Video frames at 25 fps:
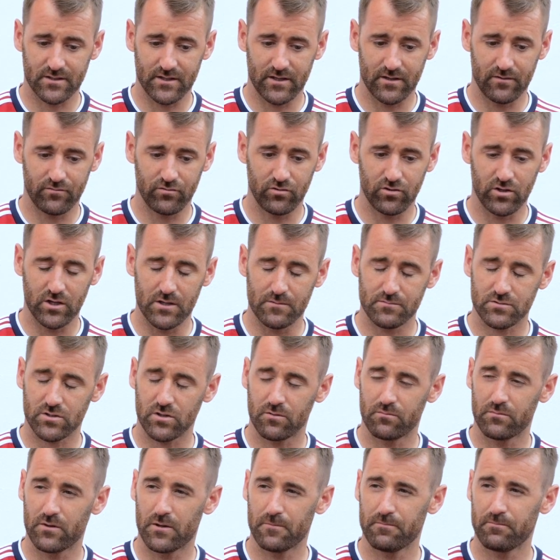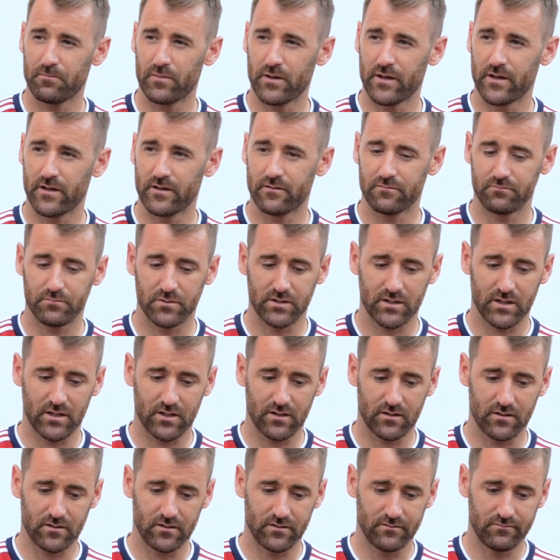Uh, a few games coming up, uh,
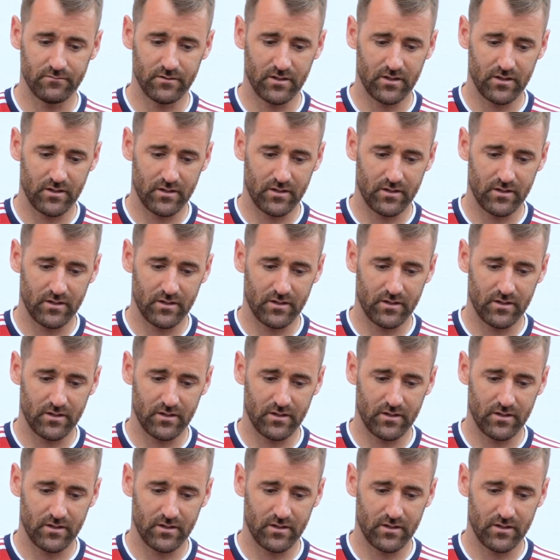maintaining